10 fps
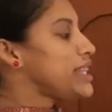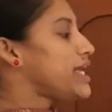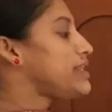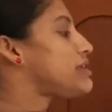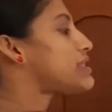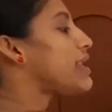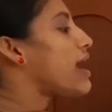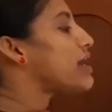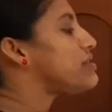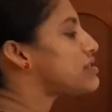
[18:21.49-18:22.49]
Then this
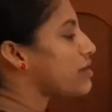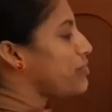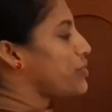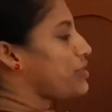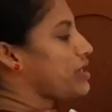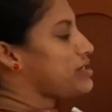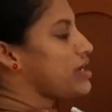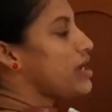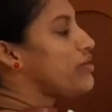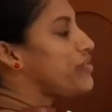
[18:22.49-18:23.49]
larger subunit,
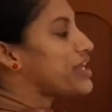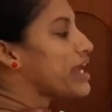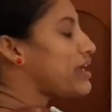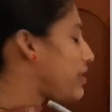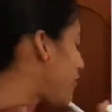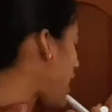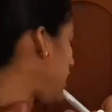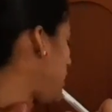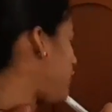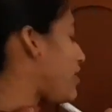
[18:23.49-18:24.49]
we can
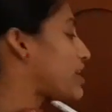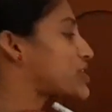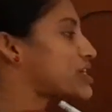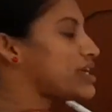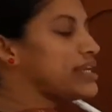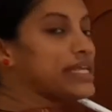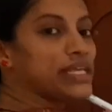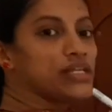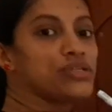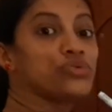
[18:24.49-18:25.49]
divide it
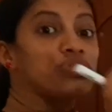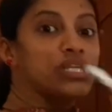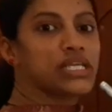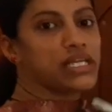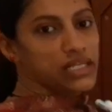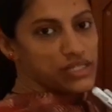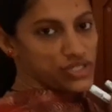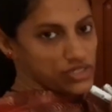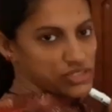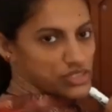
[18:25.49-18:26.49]
functionally into three
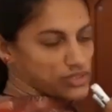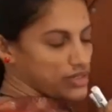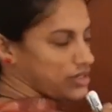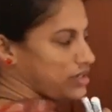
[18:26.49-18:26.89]
regions.